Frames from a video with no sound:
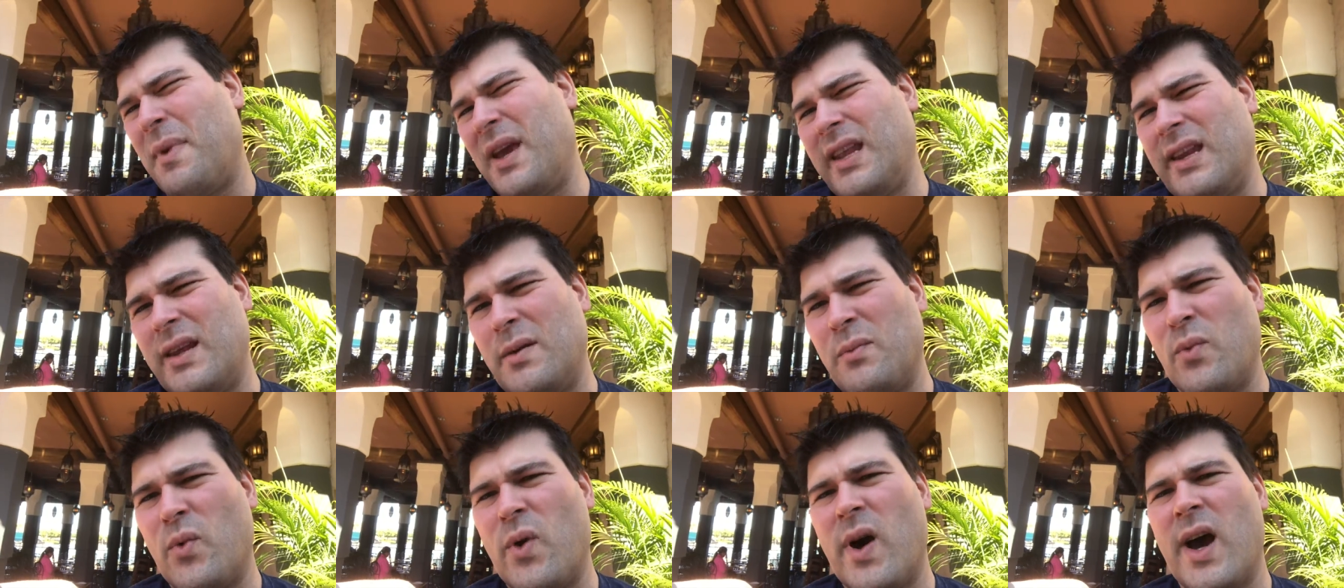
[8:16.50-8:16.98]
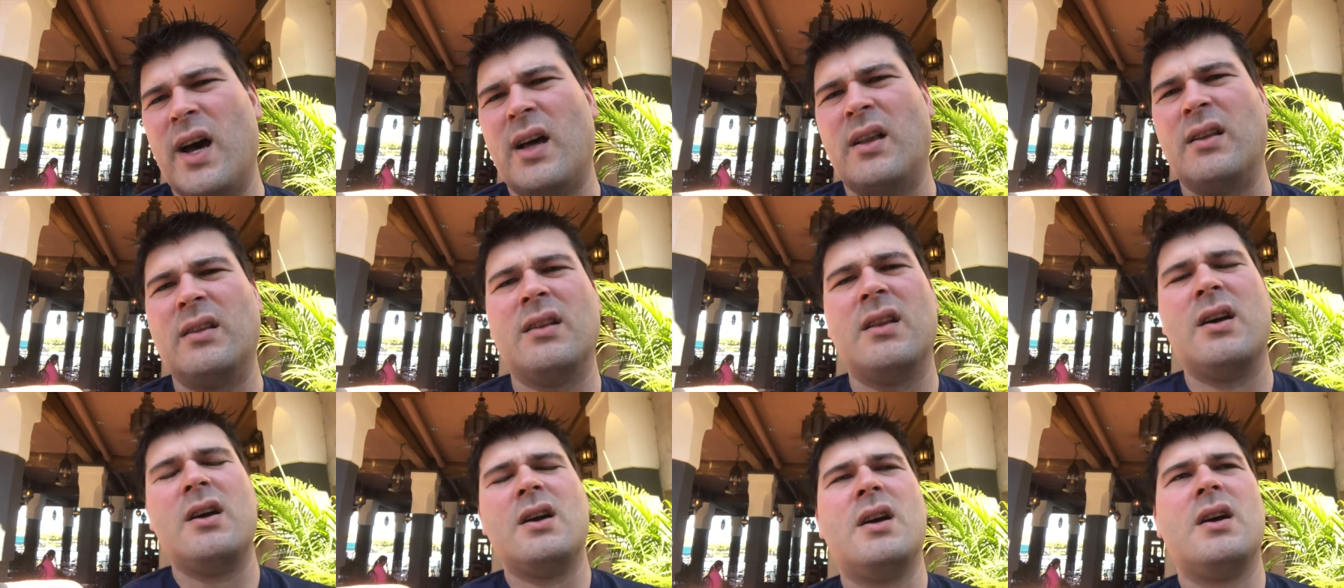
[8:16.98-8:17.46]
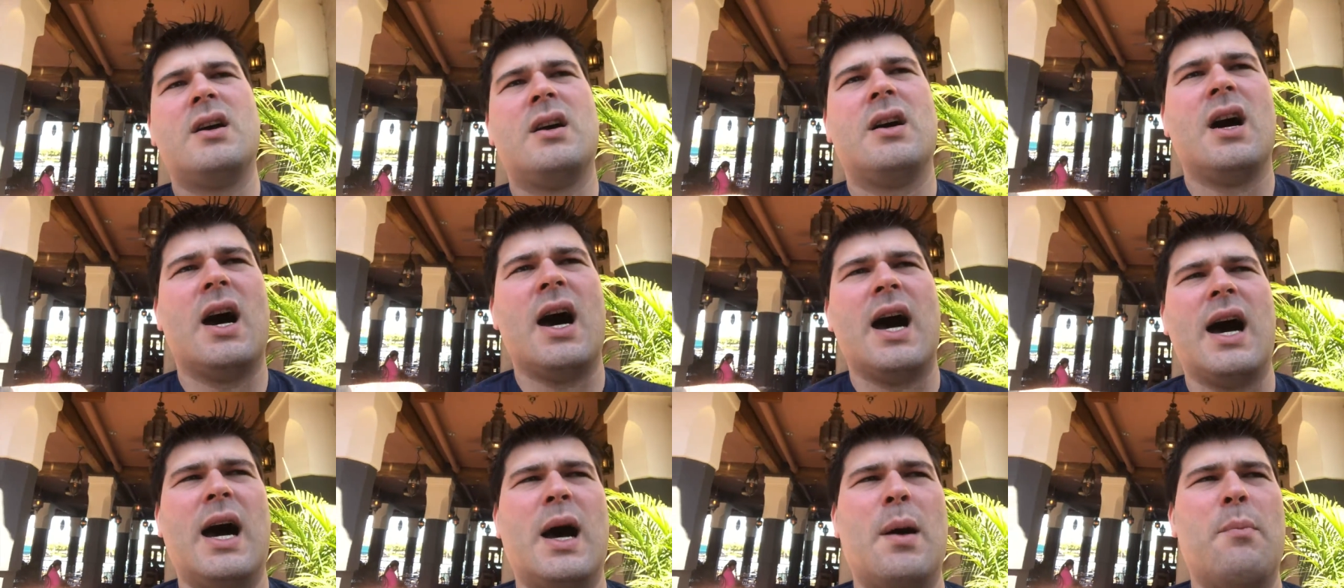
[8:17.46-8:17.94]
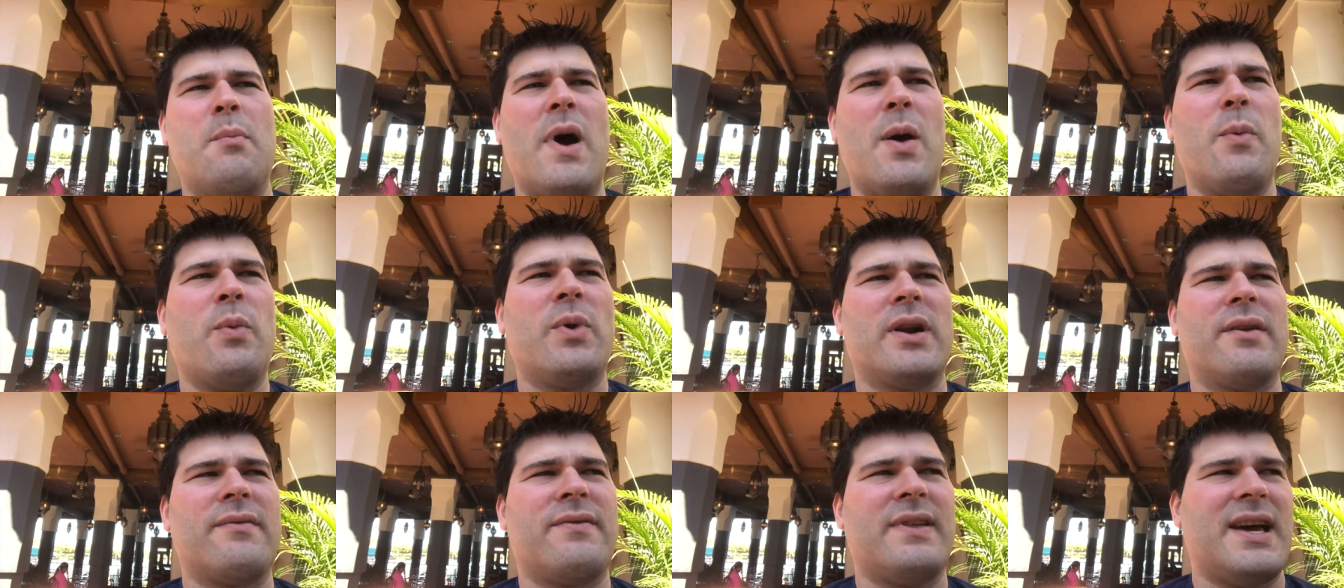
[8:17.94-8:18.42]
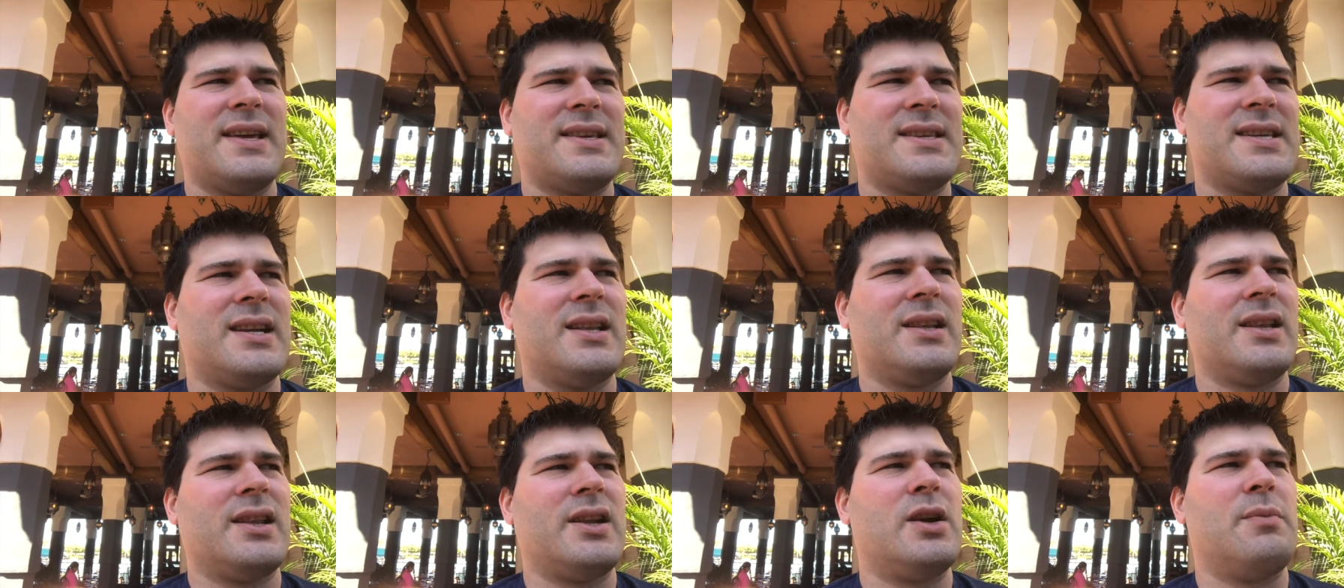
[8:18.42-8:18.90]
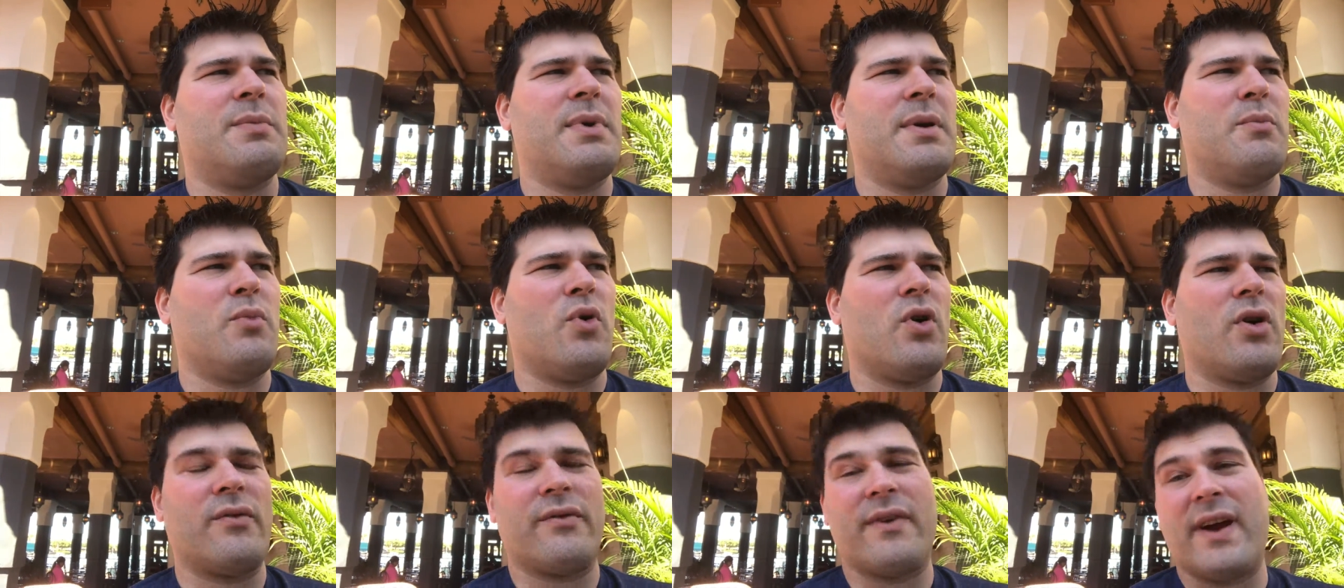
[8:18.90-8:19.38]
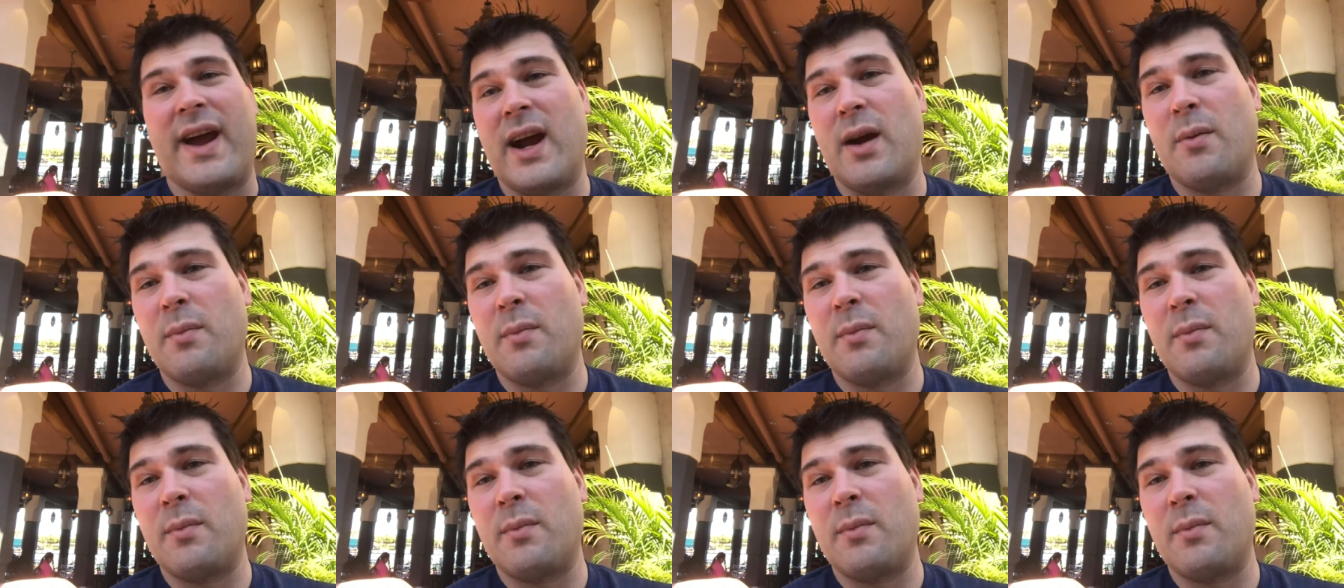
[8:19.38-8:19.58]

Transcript: a medium well. Um, I would have liked it a little bit more rare